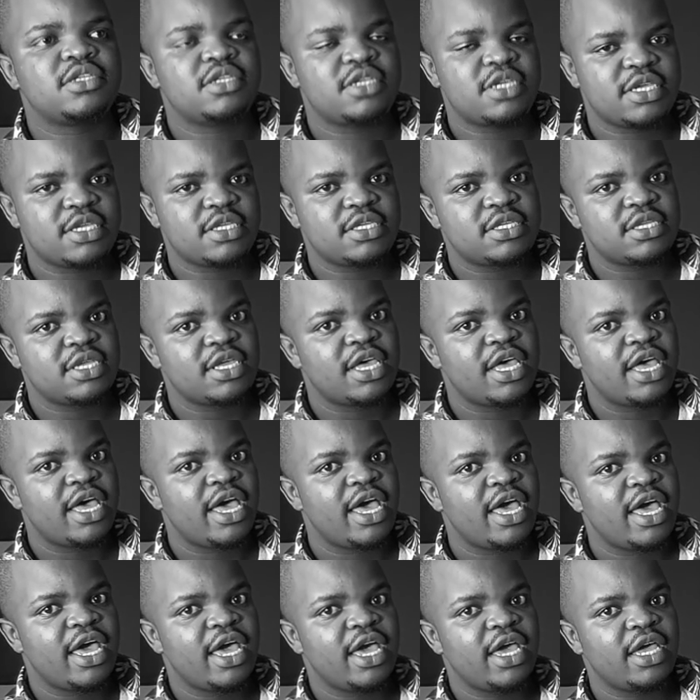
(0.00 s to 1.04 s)
yes.
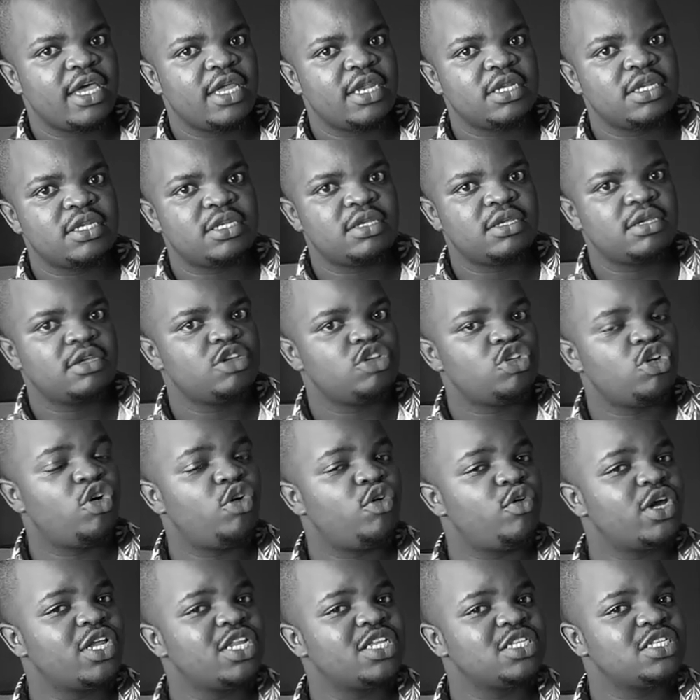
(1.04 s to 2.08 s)
And, you
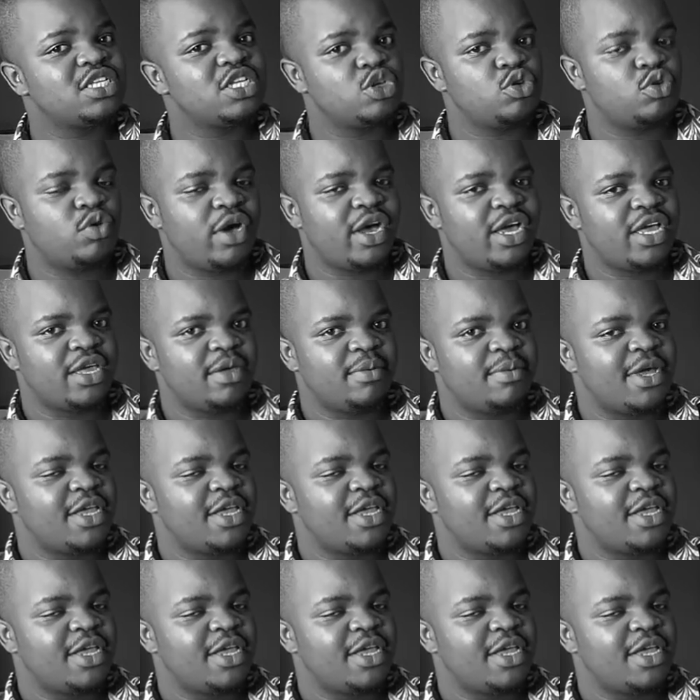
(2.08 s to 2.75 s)
know, at the stage I am,